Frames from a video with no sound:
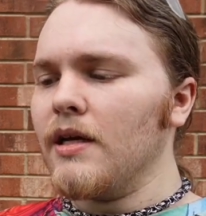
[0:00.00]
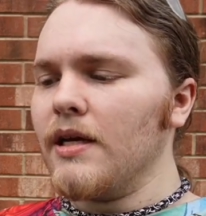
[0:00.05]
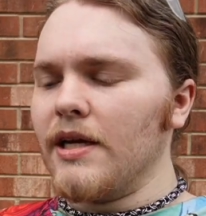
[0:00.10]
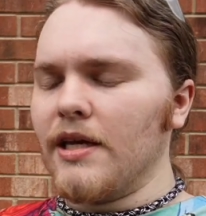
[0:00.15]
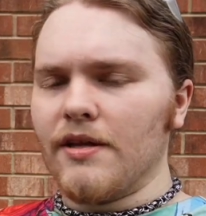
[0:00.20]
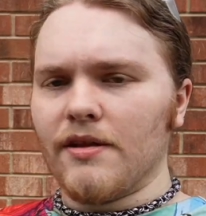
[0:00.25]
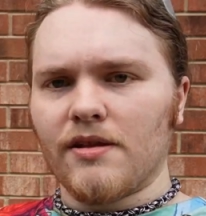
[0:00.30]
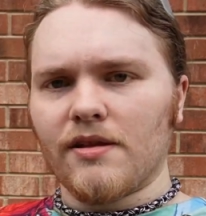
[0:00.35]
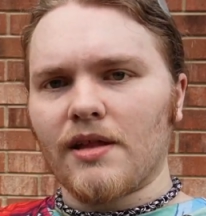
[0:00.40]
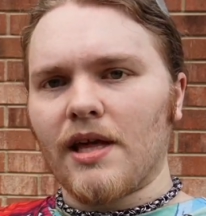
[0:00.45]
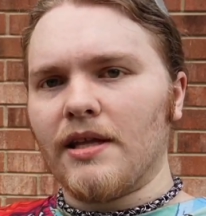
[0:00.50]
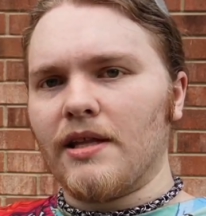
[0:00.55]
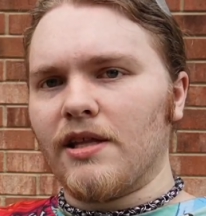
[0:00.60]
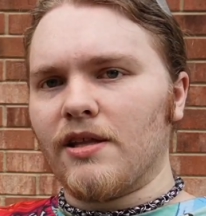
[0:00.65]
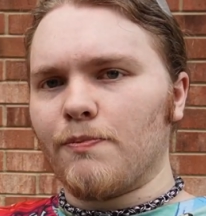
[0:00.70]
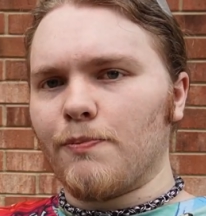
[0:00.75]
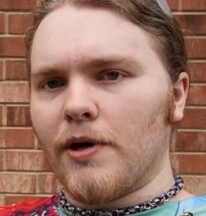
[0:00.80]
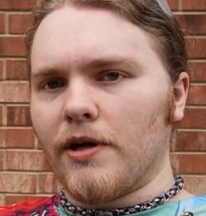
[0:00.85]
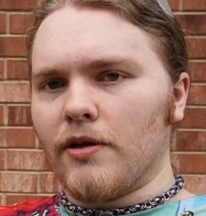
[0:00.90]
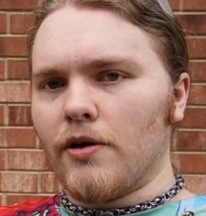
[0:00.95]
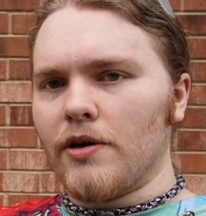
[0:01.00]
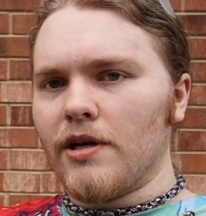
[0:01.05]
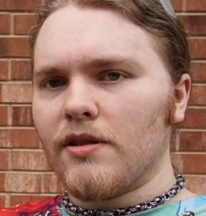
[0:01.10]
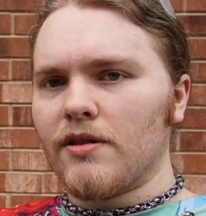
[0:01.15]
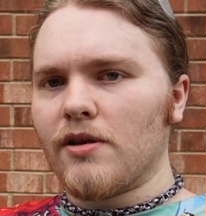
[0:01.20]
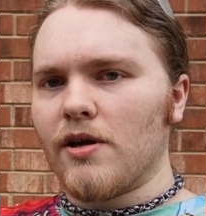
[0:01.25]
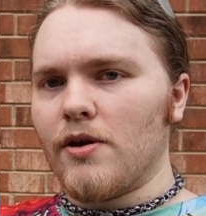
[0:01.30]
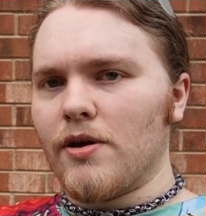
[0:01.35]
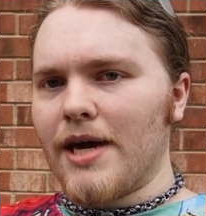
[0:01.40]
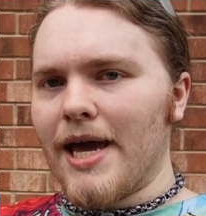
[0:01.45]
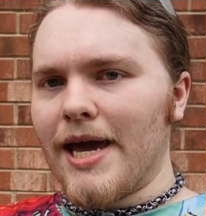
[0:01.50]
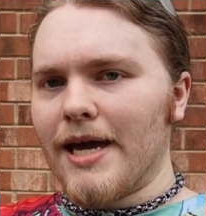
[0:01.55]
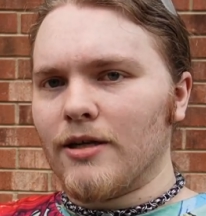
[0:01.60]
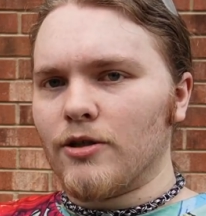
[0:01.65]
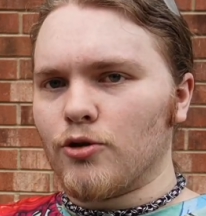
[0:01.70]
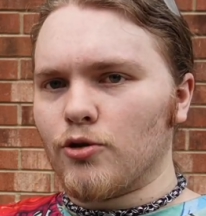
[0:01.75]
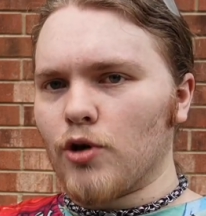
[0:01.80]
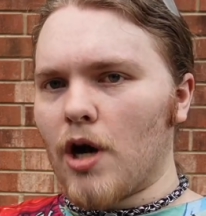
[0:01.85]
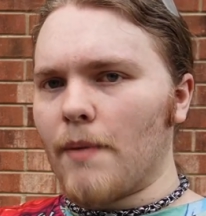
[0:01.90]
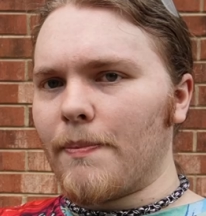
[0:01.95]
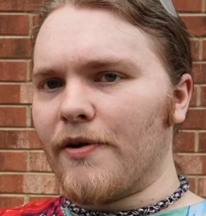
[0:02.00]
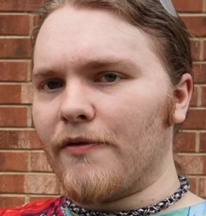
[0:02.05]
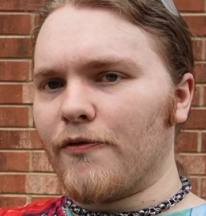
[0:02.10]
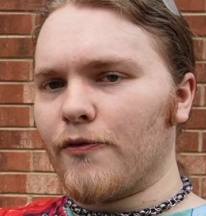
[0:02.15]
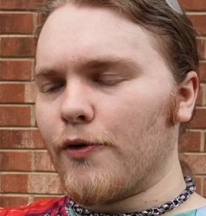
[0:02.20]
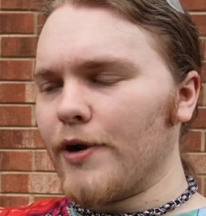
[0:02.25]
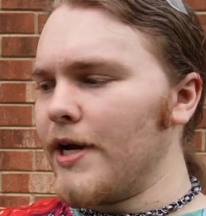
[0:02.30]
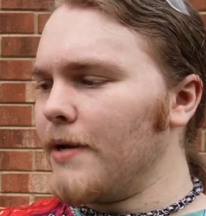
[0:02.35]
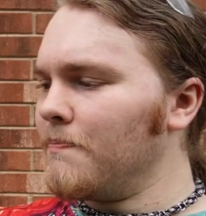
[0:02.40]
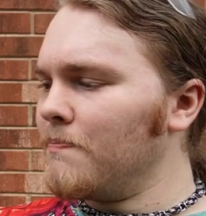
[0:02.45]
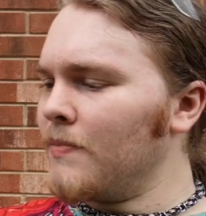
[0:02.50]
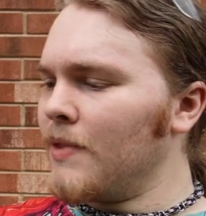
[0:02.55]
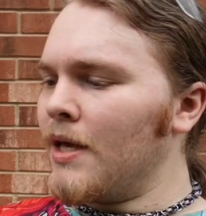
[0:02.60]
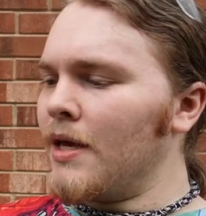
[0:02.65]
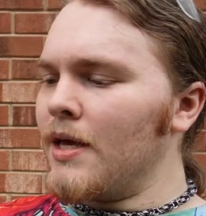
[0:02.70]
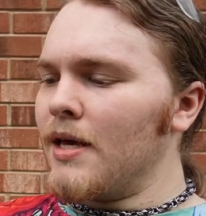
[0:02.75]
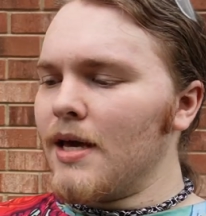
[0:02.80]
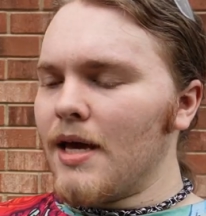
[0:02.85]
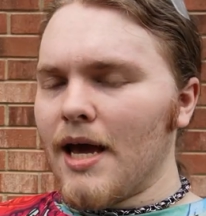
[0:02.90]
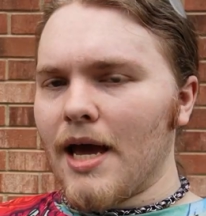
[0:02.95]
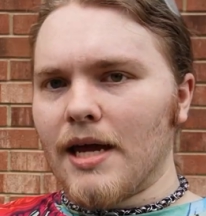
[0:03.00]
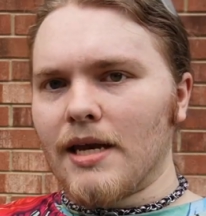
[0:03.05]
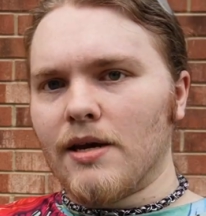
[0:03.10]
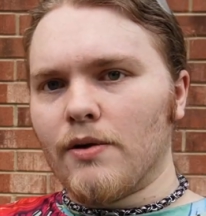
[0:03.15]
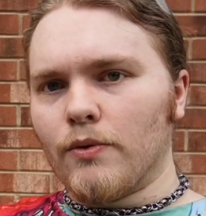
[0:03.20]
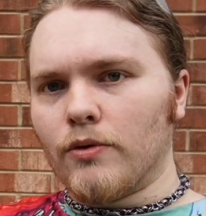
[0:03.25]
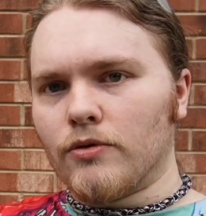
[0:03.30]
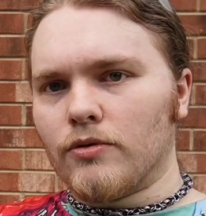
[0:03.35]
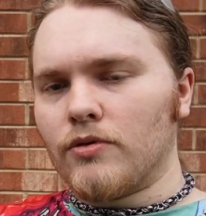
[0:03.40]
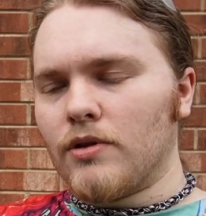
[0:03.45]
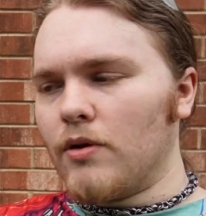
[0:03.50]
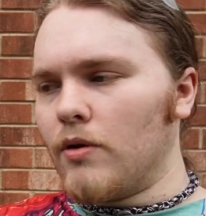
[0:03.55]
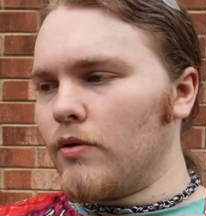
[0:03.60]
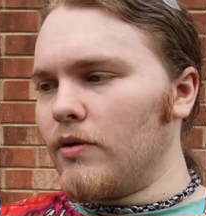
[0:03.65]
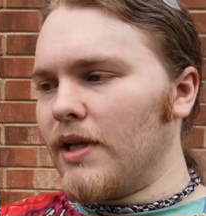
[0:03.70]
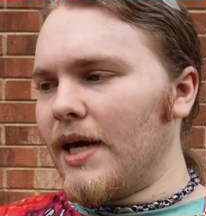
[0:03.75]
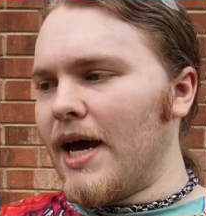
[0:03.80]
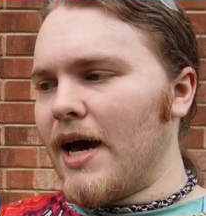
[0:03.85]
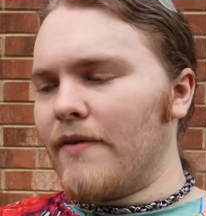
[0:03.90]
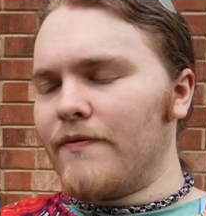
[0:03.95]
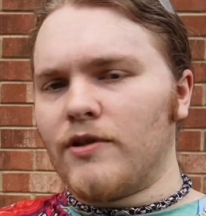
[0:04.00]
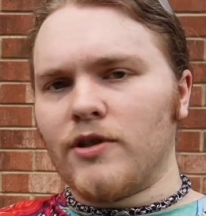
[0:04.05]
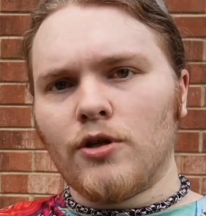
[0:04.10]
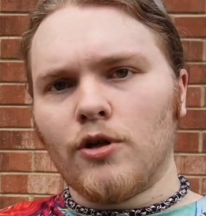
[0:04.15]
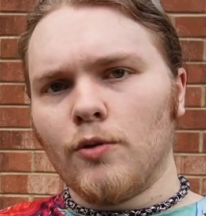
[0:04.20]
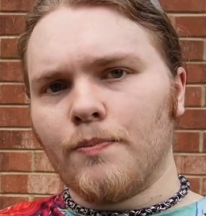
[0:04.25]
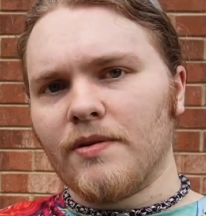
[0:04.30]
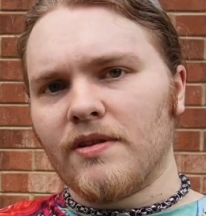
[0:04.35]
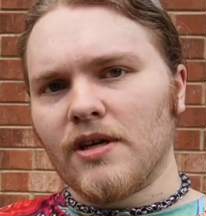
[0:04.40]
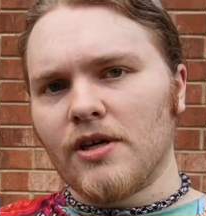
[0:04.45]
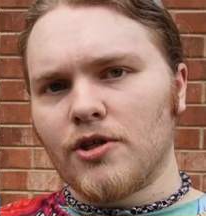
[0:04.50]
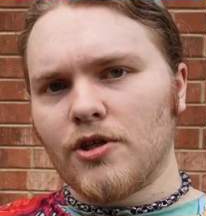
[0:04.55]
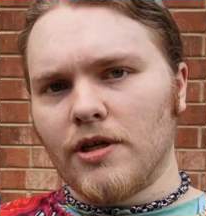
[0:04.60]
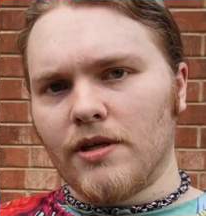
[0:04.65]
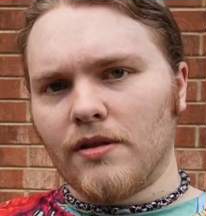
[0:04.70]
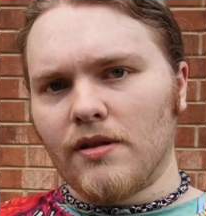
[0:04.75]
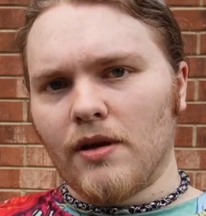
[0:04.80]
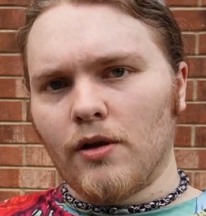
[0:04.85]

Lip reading: It is slightly spring-loaded, so you can drop it free, and it will only have two positions.